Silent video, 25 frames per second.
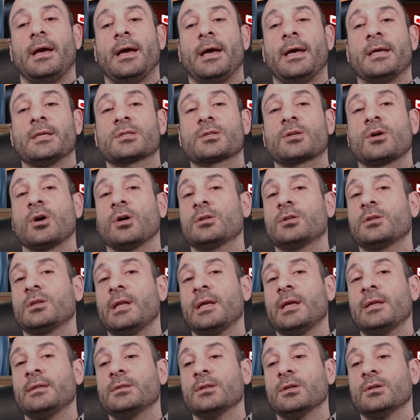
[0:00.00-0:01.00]

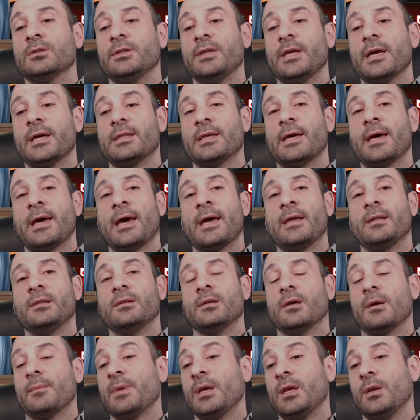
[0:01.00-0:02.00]
Scotland, on the other
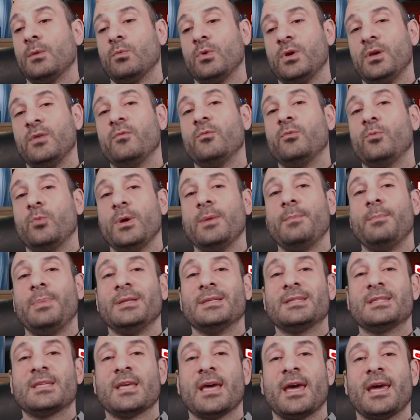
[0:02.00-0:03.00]
hand, I mean, we've
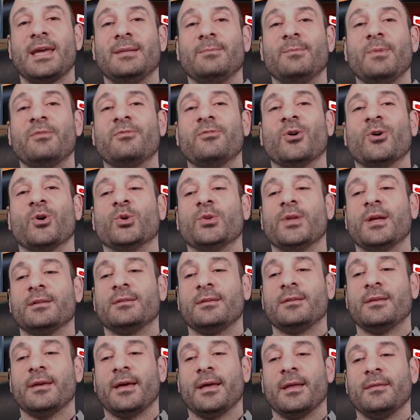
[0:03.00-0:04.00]
been saying before
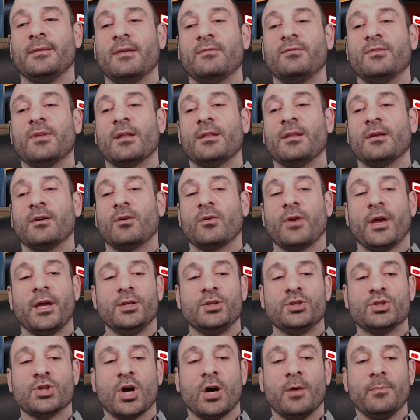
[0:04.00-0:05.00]
that they've done a
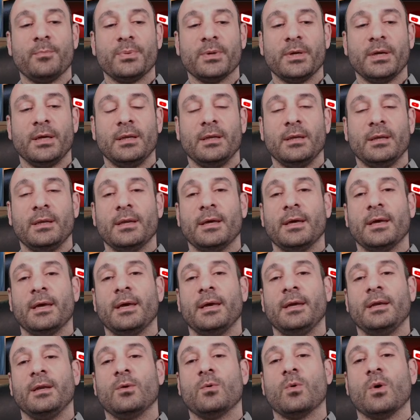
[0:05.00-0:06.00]
great job
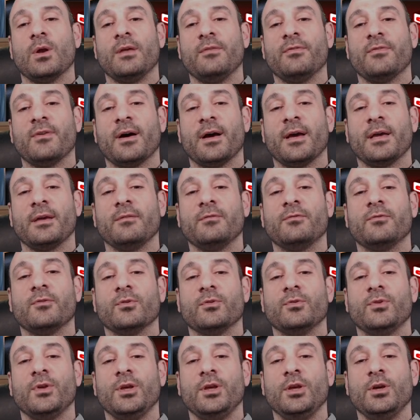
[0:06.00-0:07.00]
in qualifying
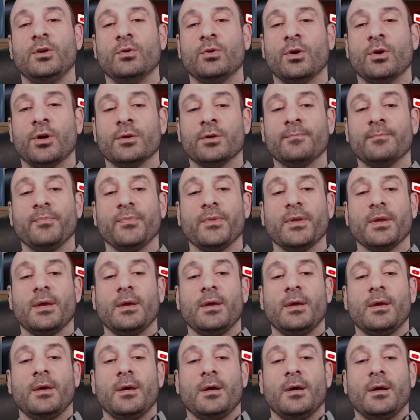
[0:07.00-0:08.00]
for the Euro.
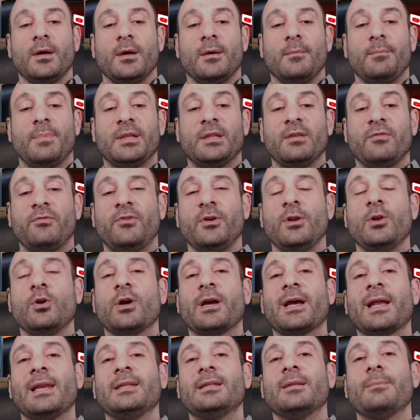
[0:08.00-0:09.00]
But if we
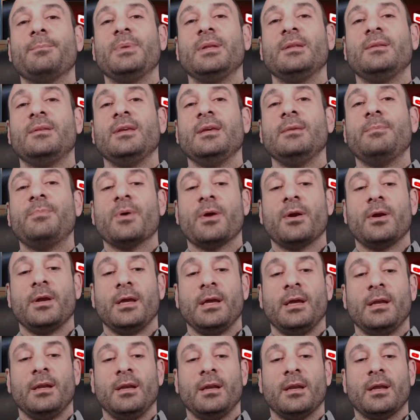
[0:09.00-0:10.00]
look a little bit deeper
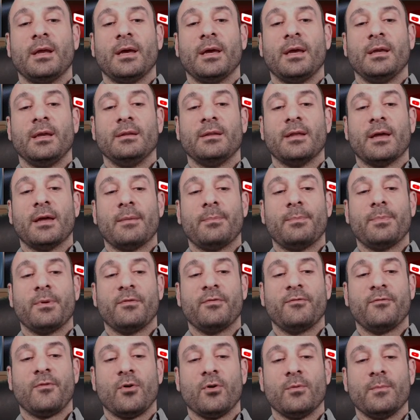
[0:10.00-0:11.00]
in their
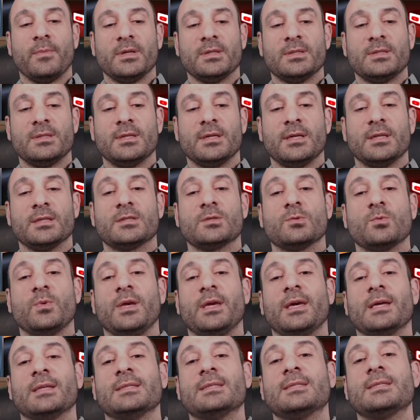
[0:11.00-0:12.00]
performances, we
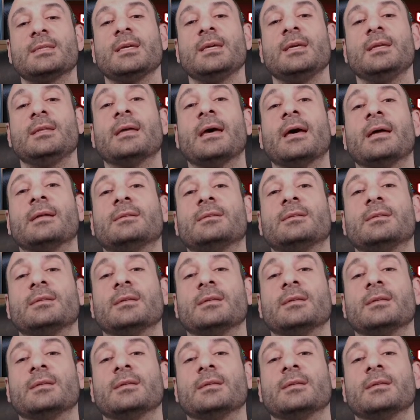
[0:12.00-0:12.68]
can see that